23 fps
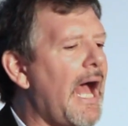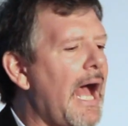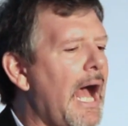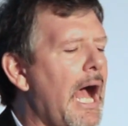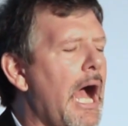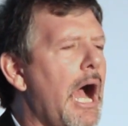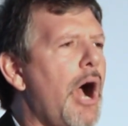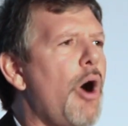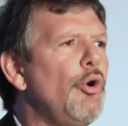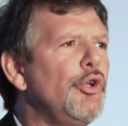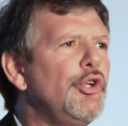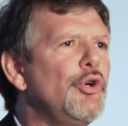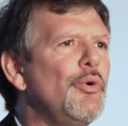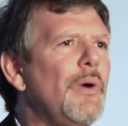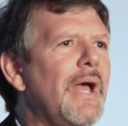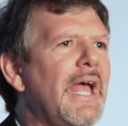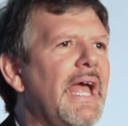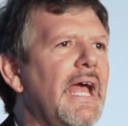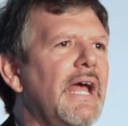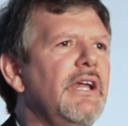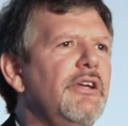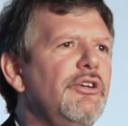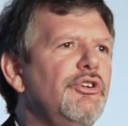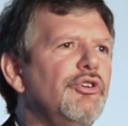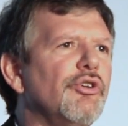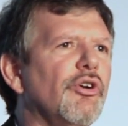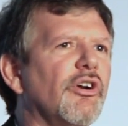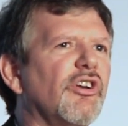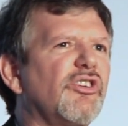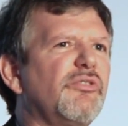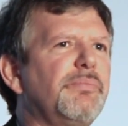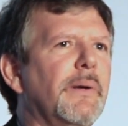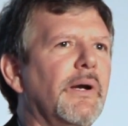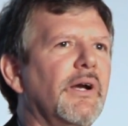How you end your
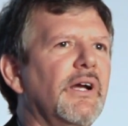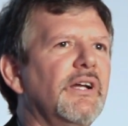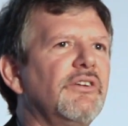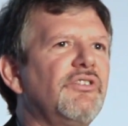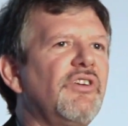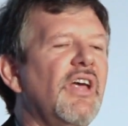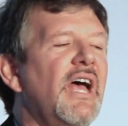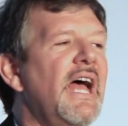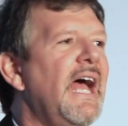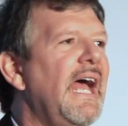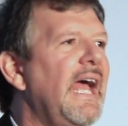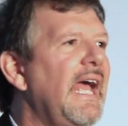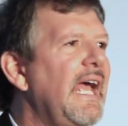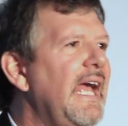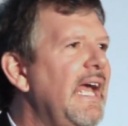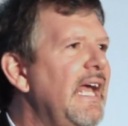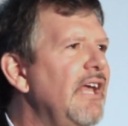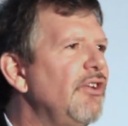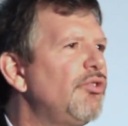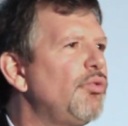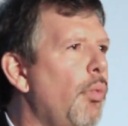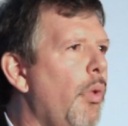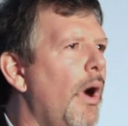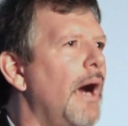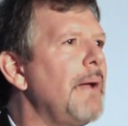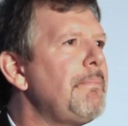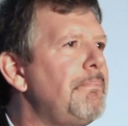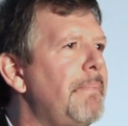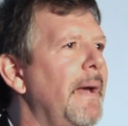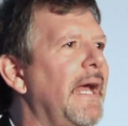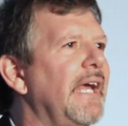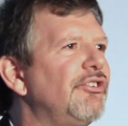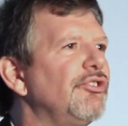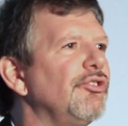experience is
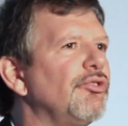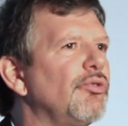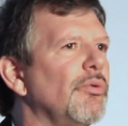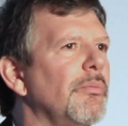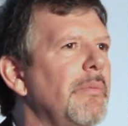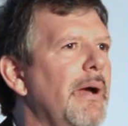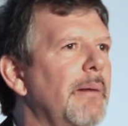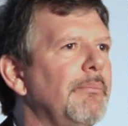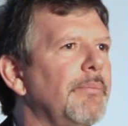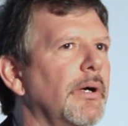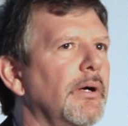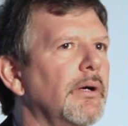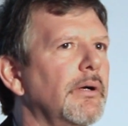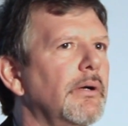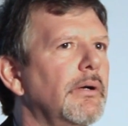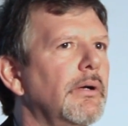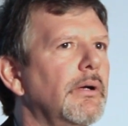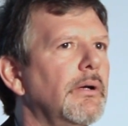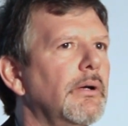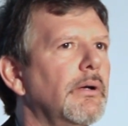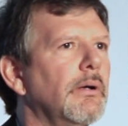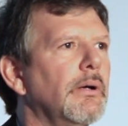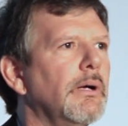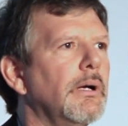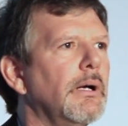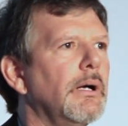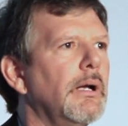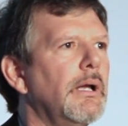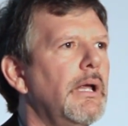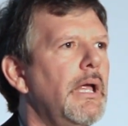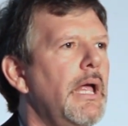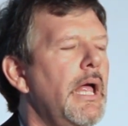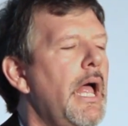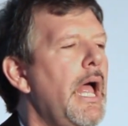what patients remember.
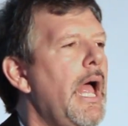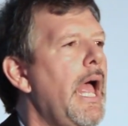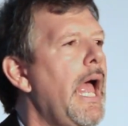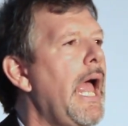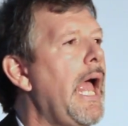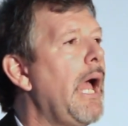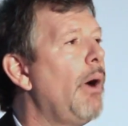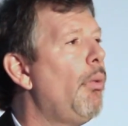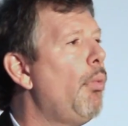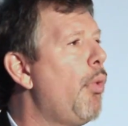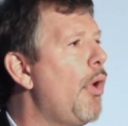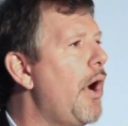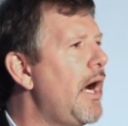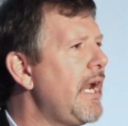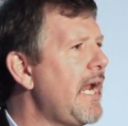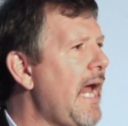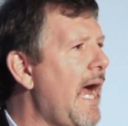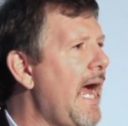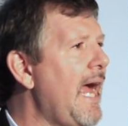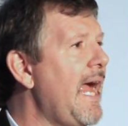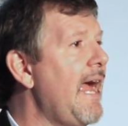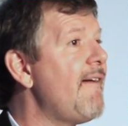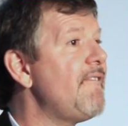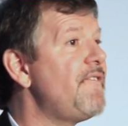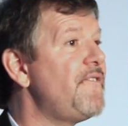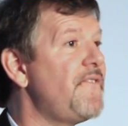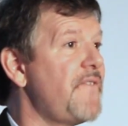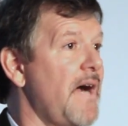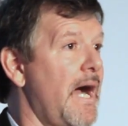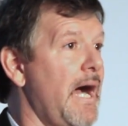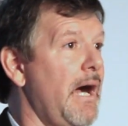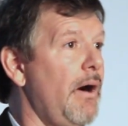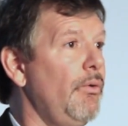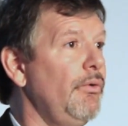And what I have
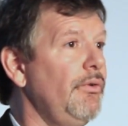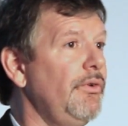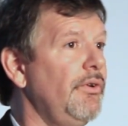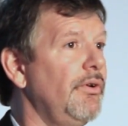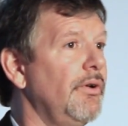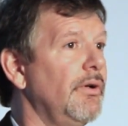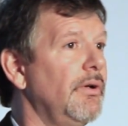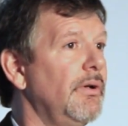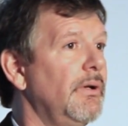found